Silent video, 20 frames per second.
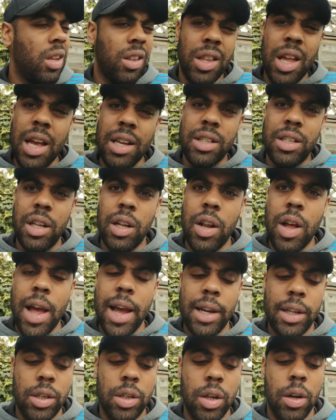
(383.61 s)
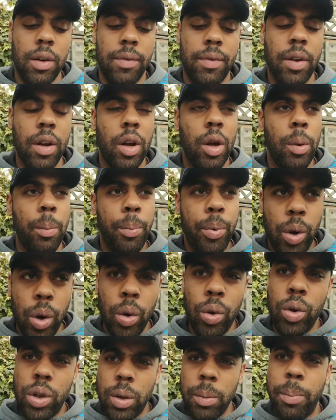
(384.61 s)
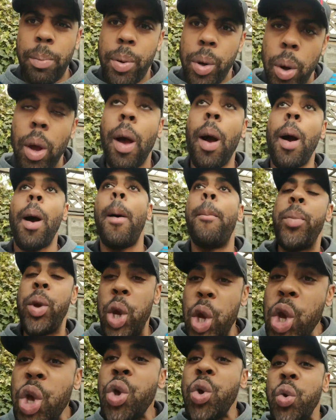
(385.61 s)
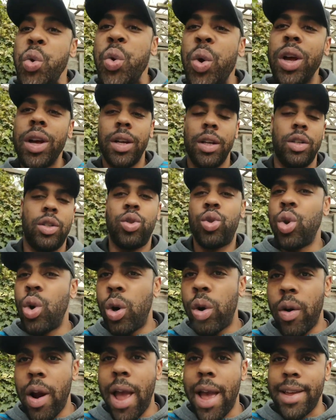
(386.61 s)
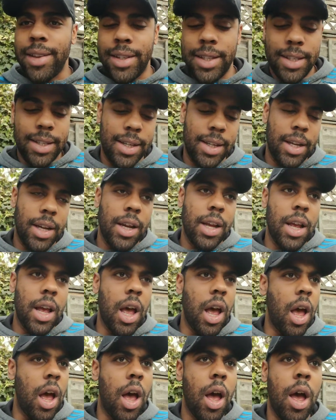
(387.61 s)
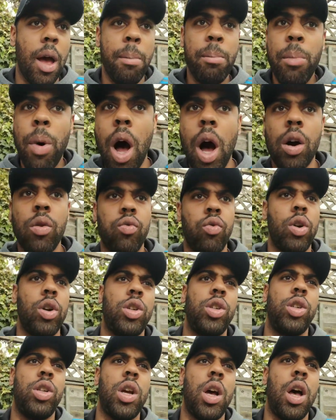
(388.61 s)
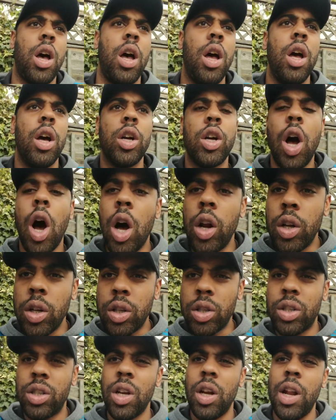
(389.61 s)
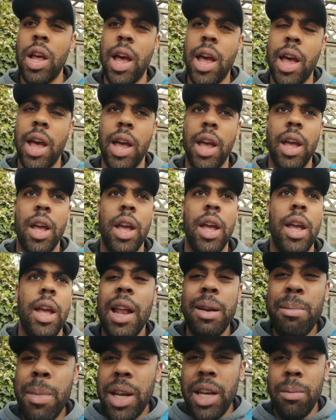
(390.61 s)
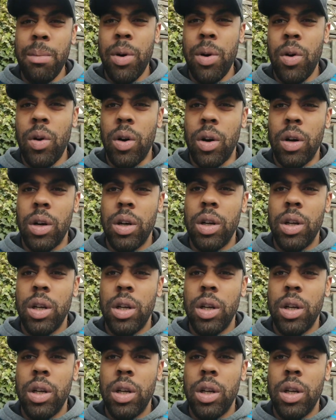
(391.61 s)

That's the likes of Puyol Torres, Marc Roca, Carlos Soler, and many more.